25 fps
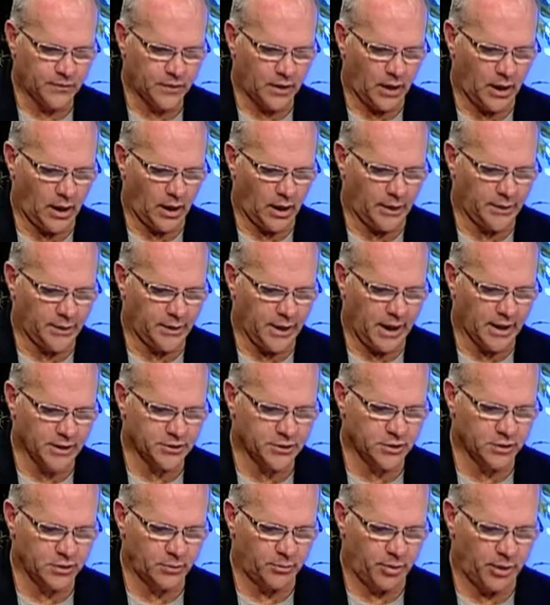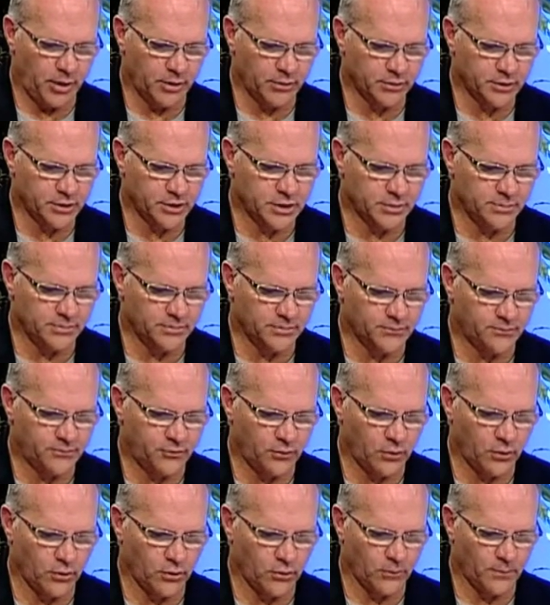uh, National Partnership
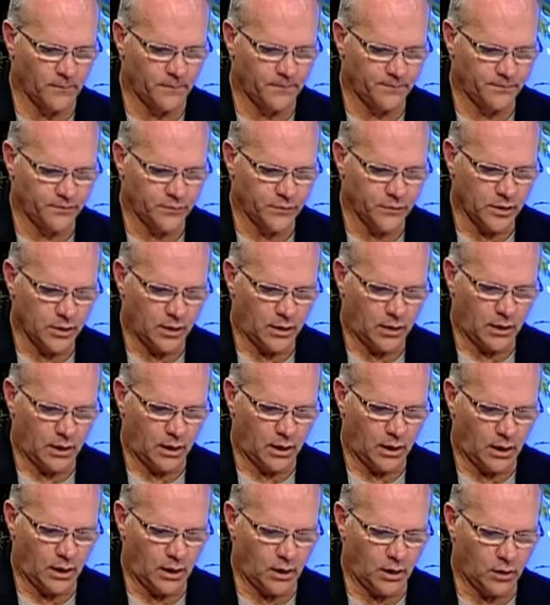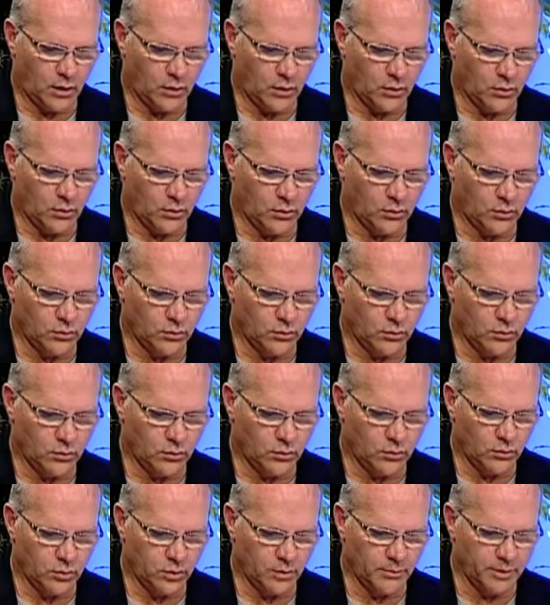for uh,
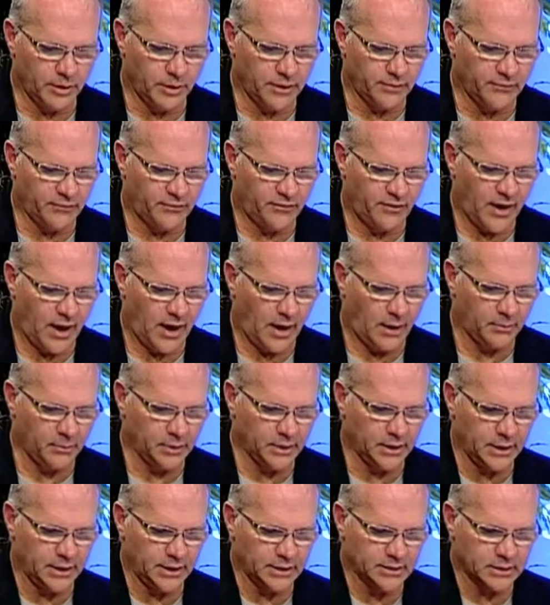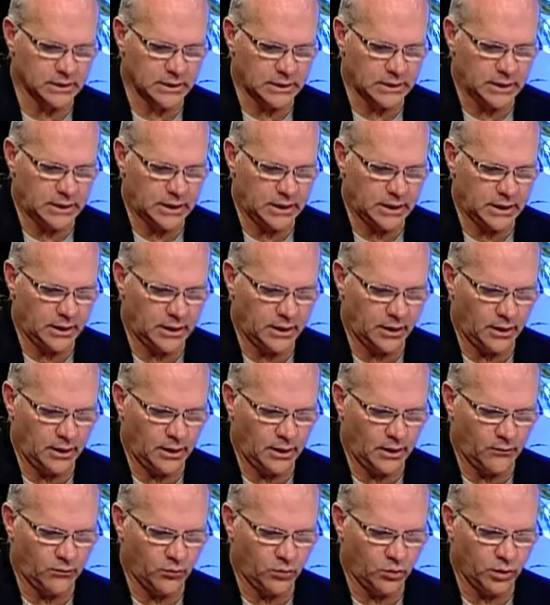Women and Families, League
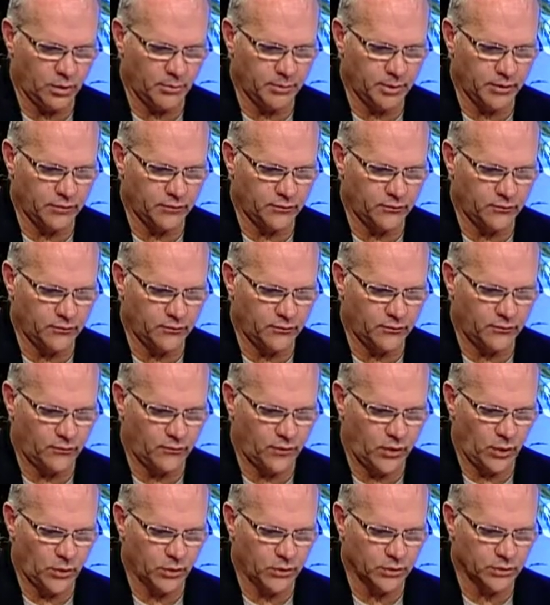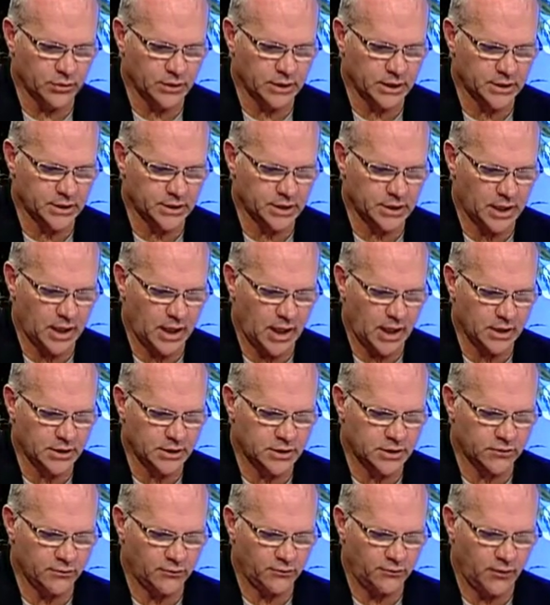of Women Voters
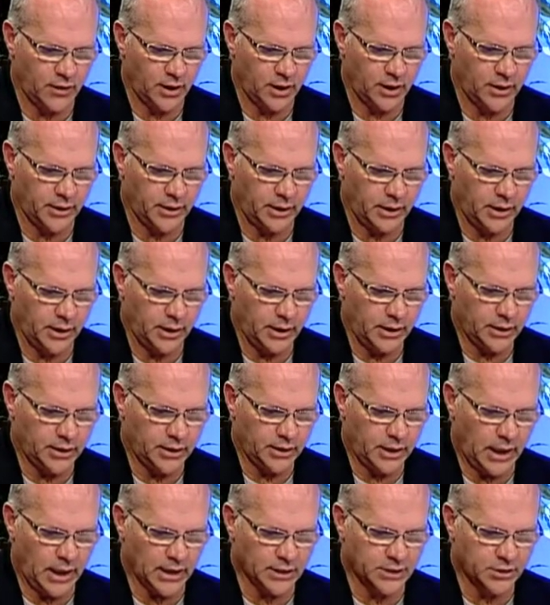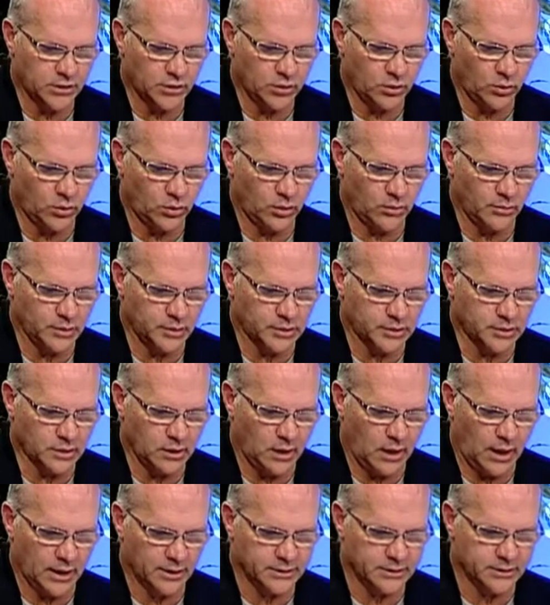Education Fund, National Women's
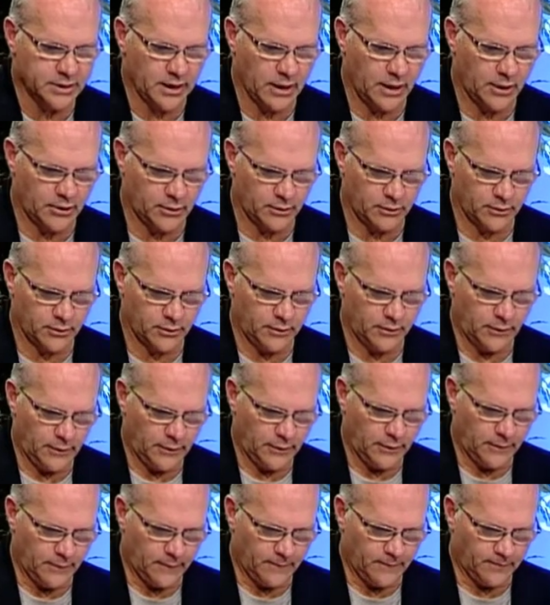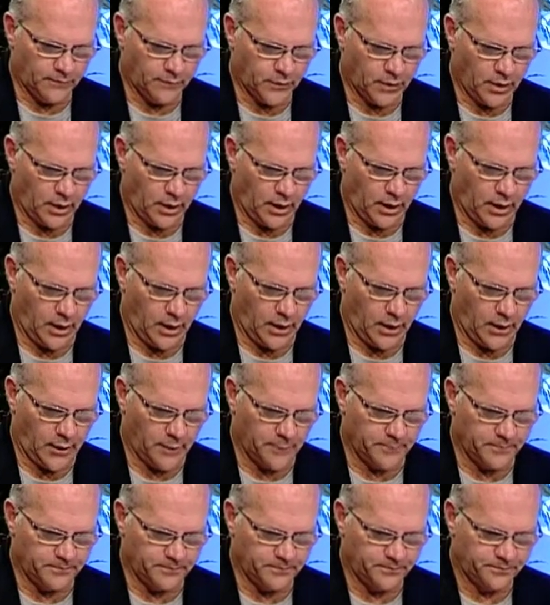Law Center, uh,